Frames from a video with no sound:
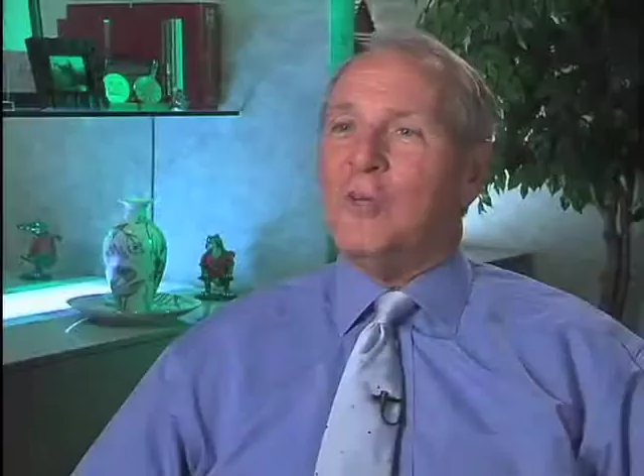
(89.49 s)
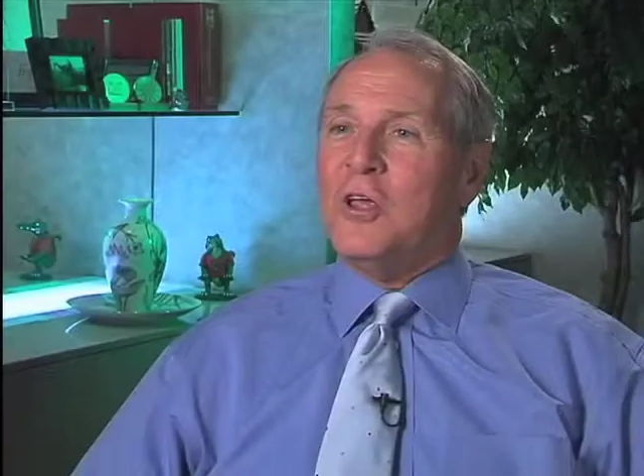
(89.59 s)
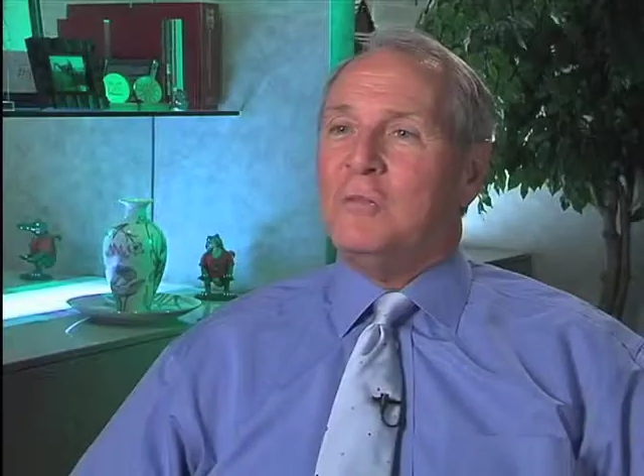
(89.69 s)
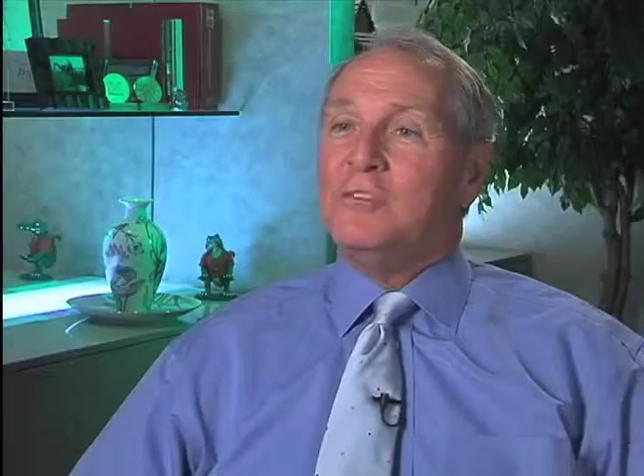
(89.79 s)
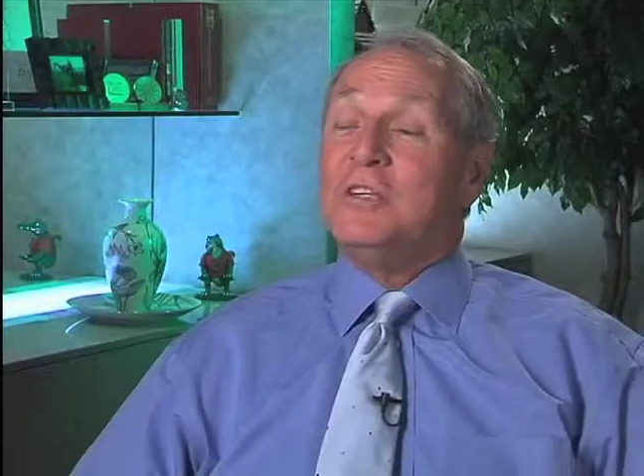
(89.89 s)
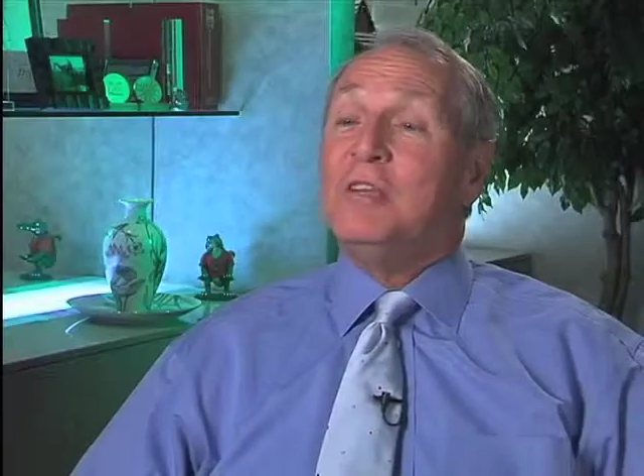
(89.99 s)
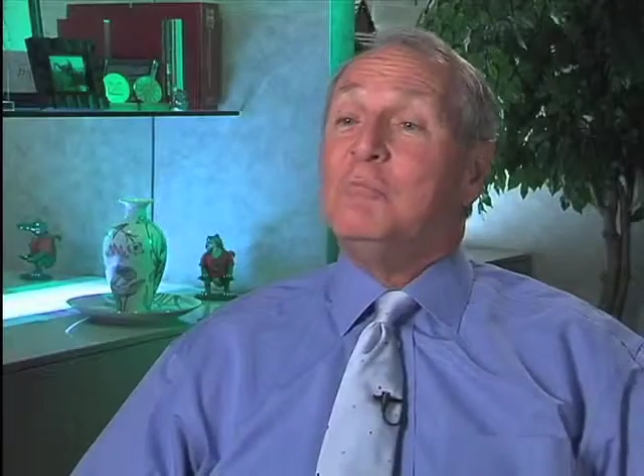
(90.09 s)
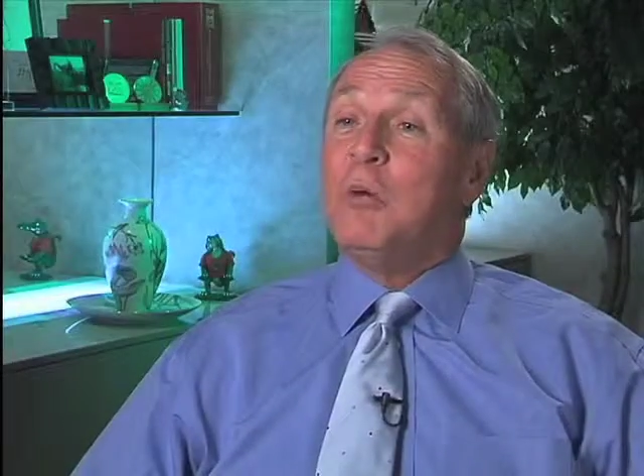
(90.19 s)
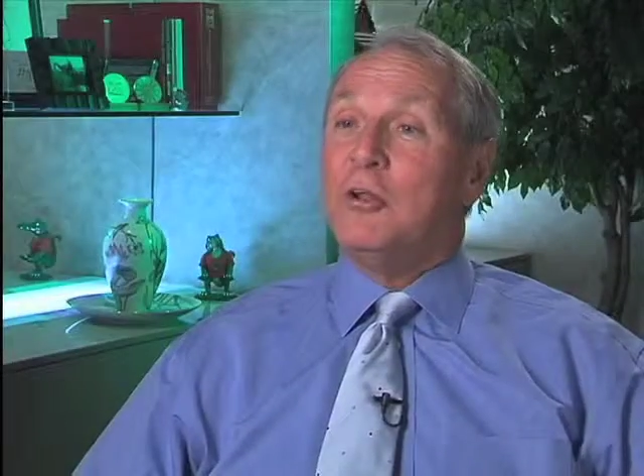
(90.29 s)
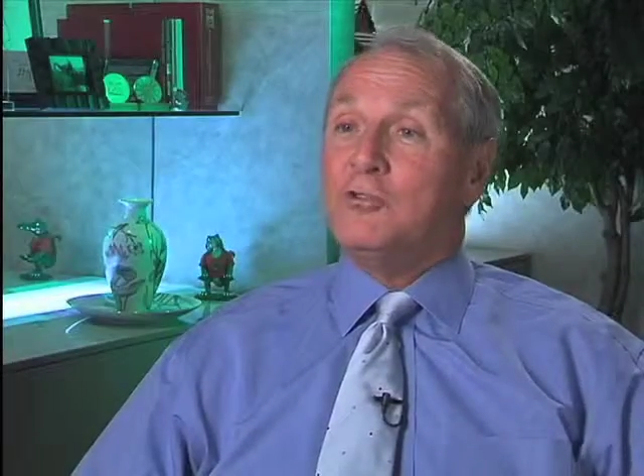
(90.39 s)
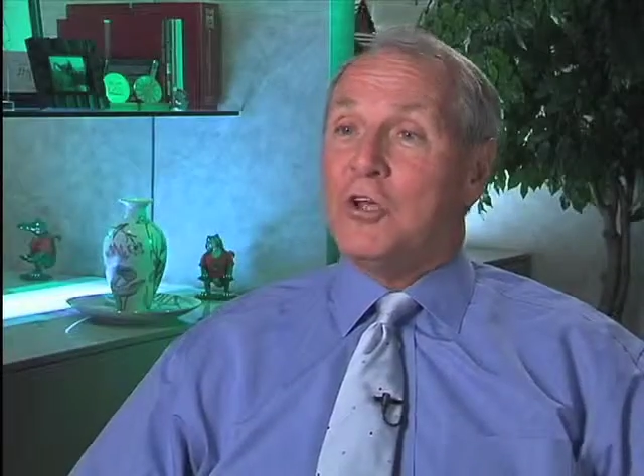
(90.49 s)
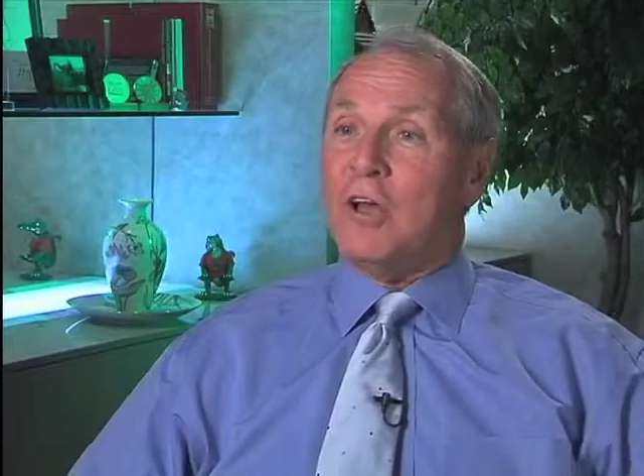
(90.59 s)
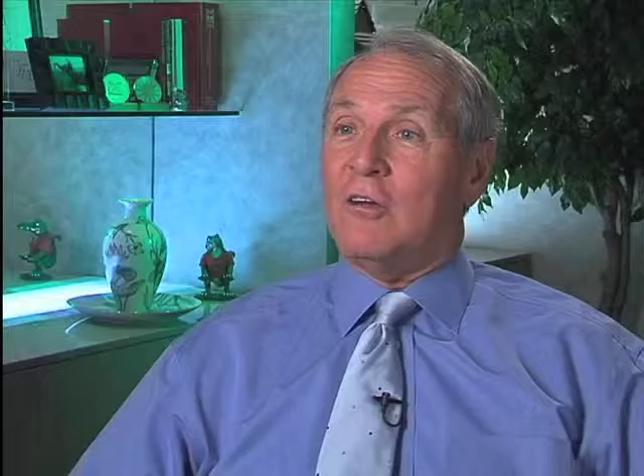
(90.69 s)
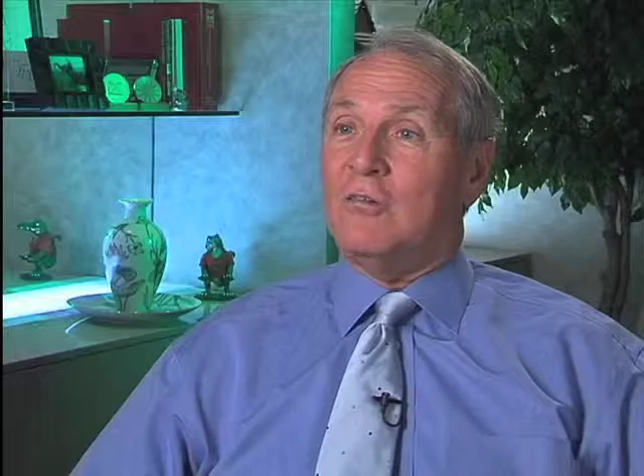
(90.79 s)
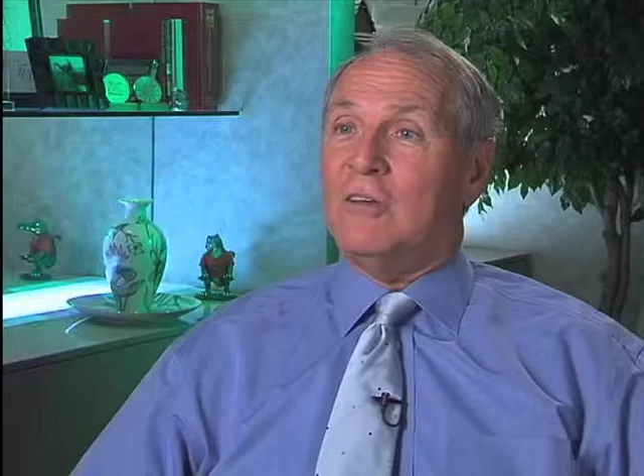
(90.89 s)
her hips didn't bulge
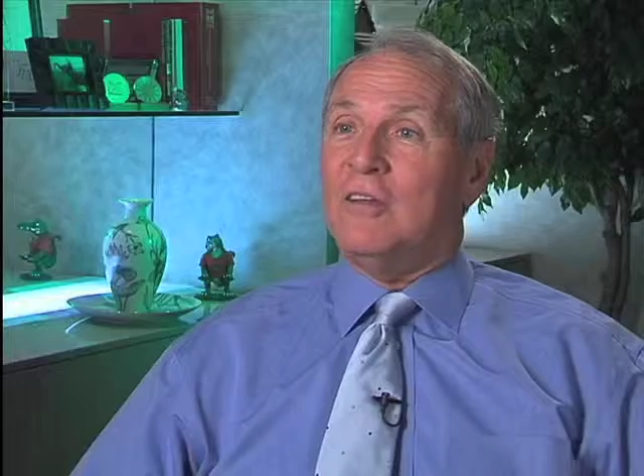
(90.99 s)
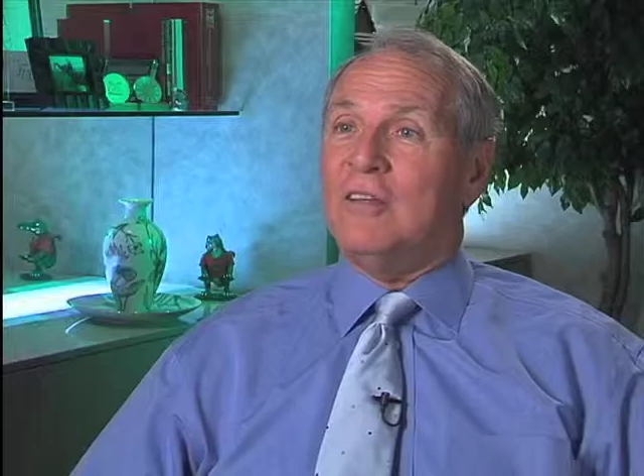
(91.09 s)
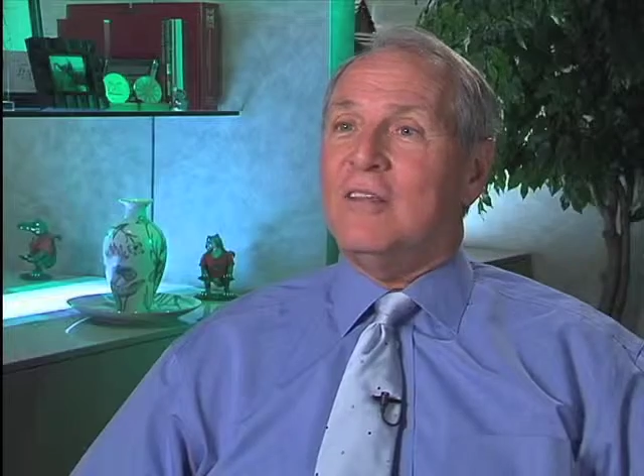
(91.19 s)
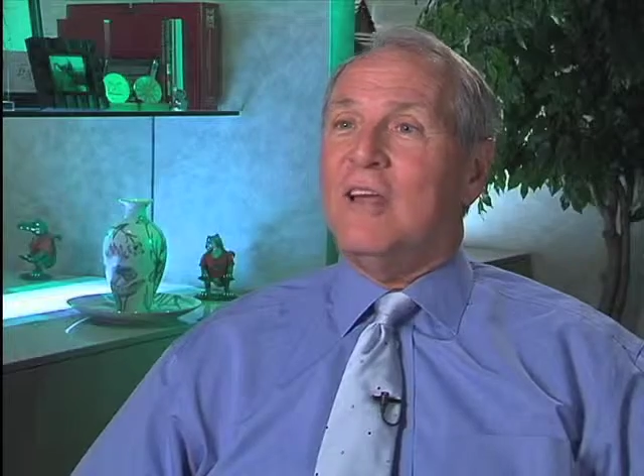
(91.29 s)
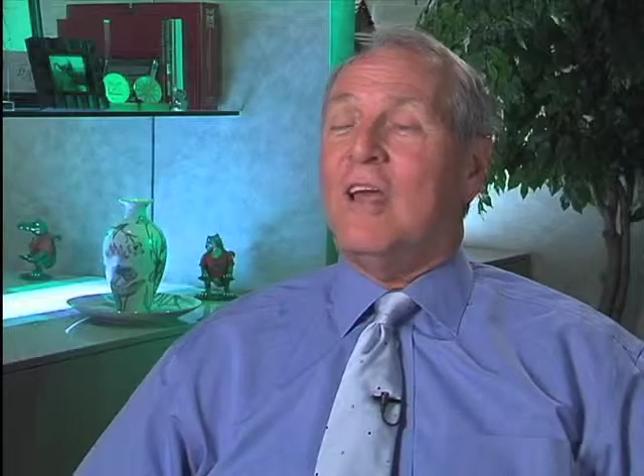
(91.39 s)
out. They